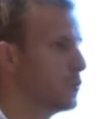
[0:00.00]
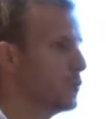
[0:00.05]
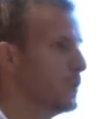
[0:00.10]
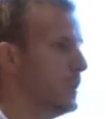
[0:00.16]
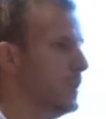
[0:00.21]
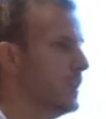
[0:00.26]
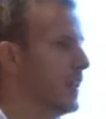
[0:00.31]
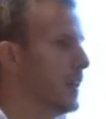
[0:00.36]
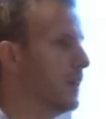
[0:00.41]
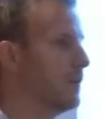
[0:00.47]

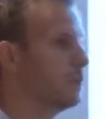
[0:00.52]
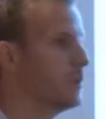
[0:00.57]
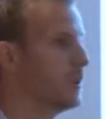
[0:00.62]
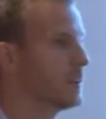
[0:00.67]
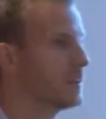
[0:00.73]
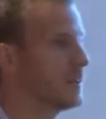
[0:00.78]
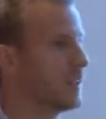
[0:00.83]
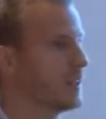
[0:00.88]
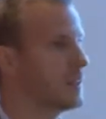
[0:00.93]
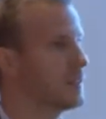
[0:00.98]
We have
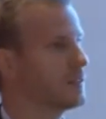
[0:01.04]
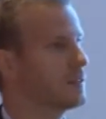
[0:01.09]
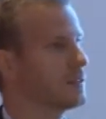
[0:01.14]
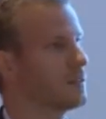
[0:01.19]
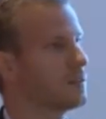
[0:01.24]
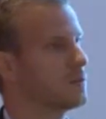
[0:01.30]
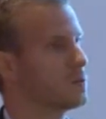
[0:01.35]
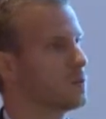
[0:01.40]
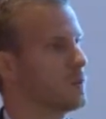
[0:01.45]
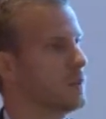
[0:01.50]

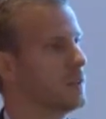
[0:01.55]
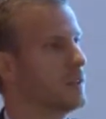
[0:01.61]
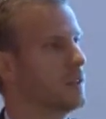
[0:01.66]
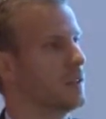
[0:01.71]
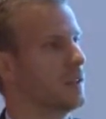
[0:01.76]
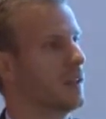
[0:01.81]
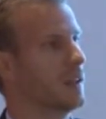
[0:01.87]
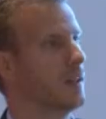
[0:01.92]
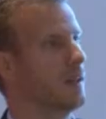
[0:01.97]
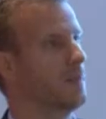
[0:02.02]
Brintellix,
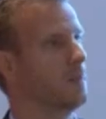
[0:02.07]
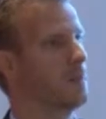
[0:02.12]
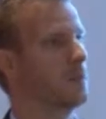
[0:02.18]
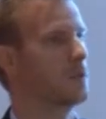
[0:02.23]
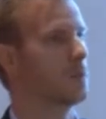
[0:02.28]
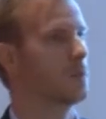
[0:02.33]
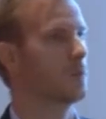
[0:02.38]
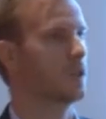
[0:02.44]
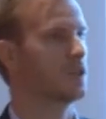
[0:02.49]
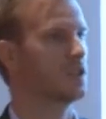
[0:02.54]
treating
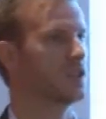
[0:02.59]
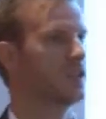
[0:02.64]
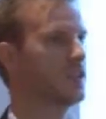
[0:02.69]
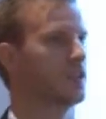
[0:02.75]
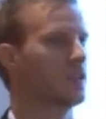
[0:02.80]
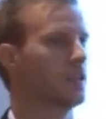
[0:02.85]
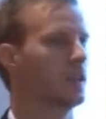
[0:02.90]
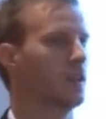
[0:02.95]
depression.